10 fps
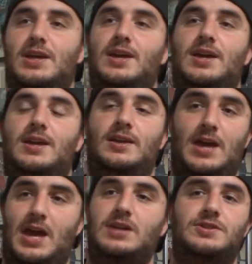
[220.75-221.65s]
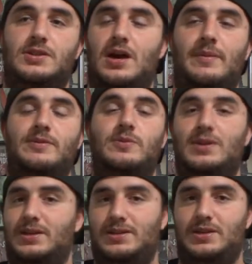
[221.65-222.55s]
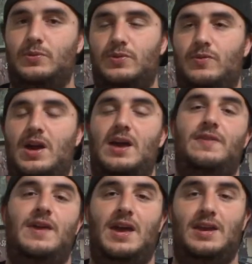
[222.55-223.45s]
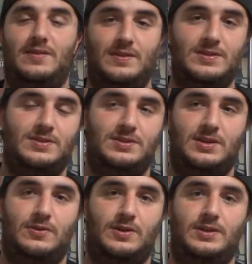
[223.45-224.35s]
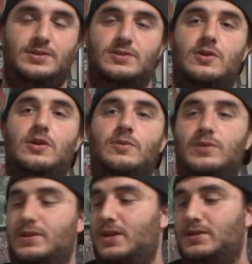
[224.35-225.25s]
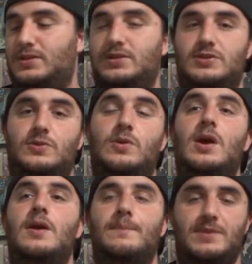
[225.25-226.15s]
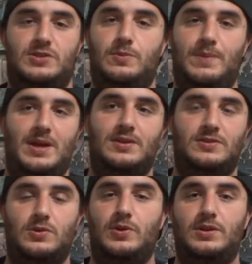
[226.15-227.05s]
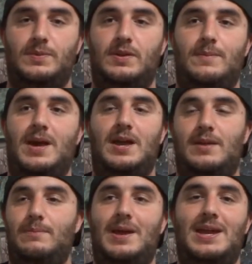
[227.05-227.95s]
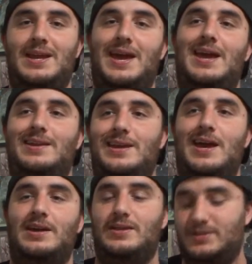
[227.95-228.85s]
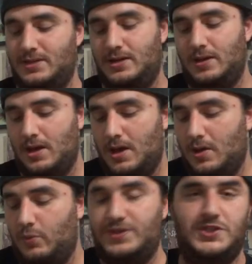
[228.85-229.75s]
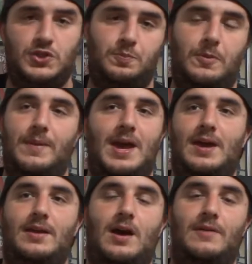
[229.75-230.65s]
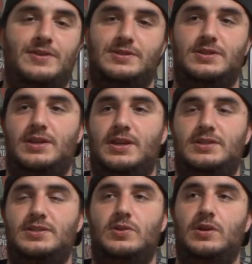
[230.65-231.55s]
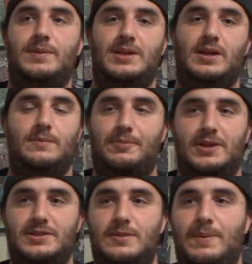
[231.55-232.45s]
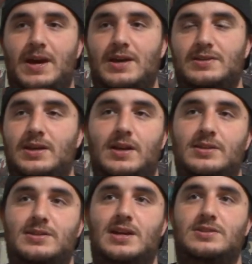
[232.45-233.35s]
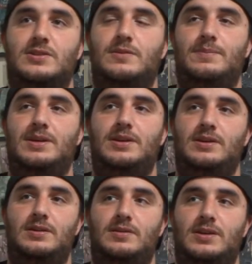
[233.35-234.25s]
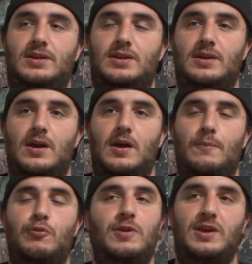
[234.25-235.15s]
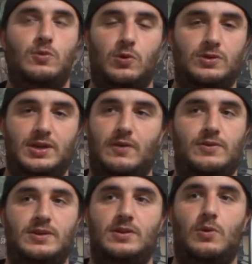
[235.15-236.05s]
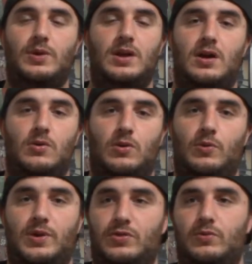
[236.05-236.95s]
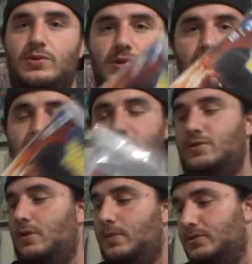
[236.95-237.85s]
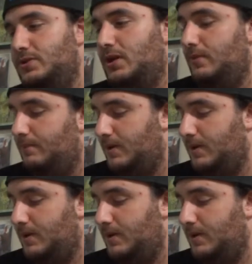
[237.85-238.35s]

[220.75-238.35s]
In Action Comics, we're going to continue with Wrath. And in this series, starting with the next issue, Mr. Bend is going to be the main antagonist. And with Superman, obviously, it's still going to be taking place in the past. I guess that's going to be the prequel to everything going on all the way through until this is almost done.